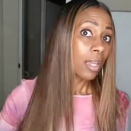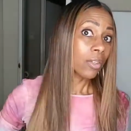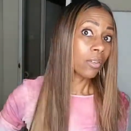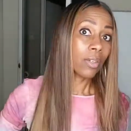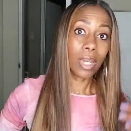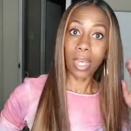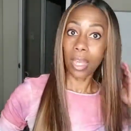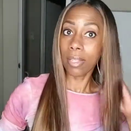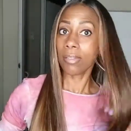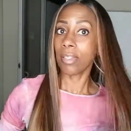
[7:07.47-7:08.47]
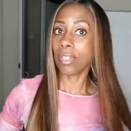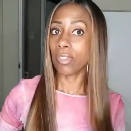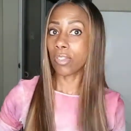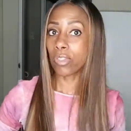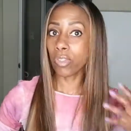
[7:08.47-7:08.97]
you guys, is
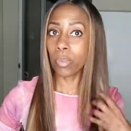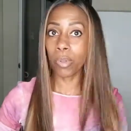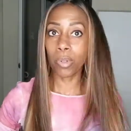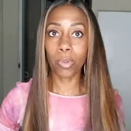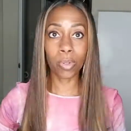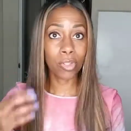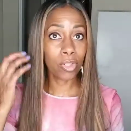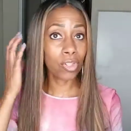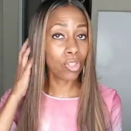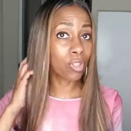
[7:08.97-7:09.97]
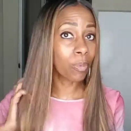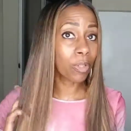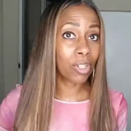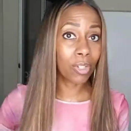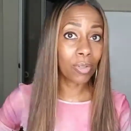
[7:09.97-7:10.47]
super gorgeous, super
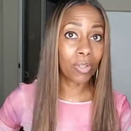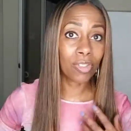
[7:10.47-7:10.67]
cute.